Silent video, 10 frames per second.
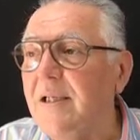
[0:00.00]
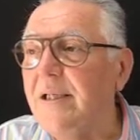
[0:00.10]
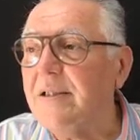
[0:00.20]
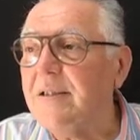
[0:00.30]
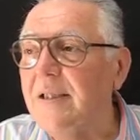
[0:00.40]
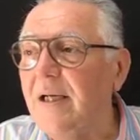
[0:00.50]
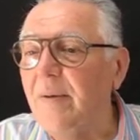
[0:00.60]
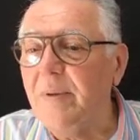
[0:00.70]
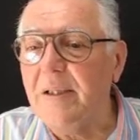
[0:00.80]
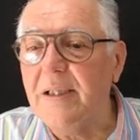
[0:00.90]
let's see
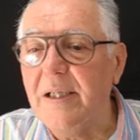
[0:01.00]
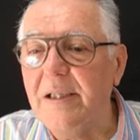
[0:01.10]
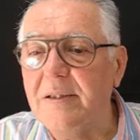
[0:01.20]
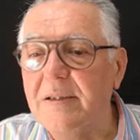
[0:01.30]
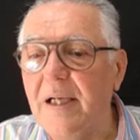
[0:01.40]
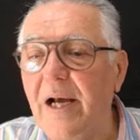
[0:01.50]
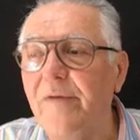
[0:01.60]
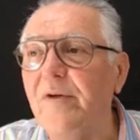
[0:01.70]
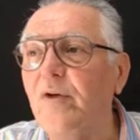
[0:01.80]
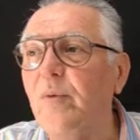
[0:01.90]
how many days,
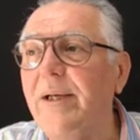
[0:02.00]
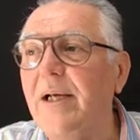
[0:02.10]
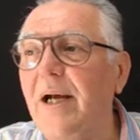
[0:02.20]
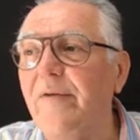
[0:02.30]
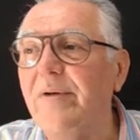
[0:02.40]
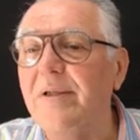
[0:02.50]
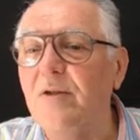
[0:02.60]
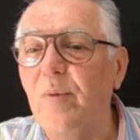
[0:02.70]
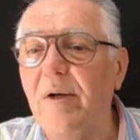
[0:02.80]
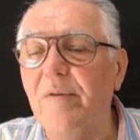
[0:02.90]
one hundred
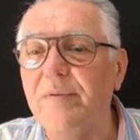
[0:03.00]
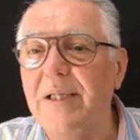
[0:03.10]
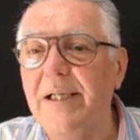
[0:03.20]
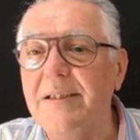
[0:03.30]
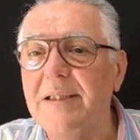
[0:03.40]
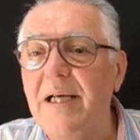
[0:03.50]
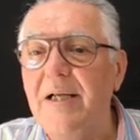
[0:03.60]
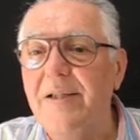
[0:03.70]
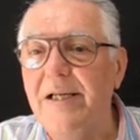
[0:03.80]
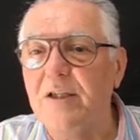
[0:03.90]
twelve days
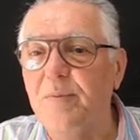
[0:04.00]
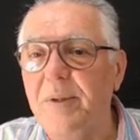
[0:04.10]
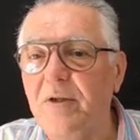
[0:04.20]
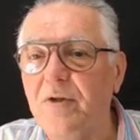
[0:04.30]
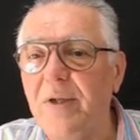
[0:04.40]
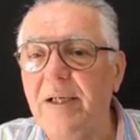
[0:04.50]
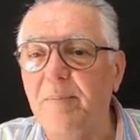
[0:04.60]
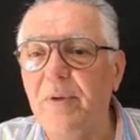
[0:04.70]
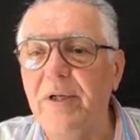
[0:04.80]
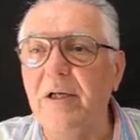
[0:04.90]
that it's been trading.
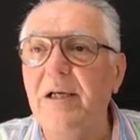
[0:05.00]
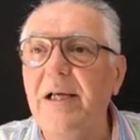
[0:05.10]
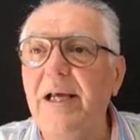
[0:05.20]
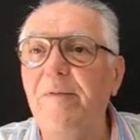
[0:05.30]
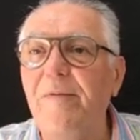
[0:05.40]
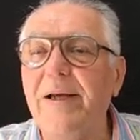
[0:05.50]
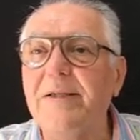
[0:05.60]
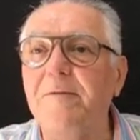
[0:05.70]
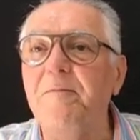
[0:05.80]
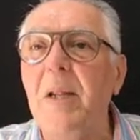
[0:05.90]
Pretty
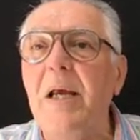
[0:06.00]
effective.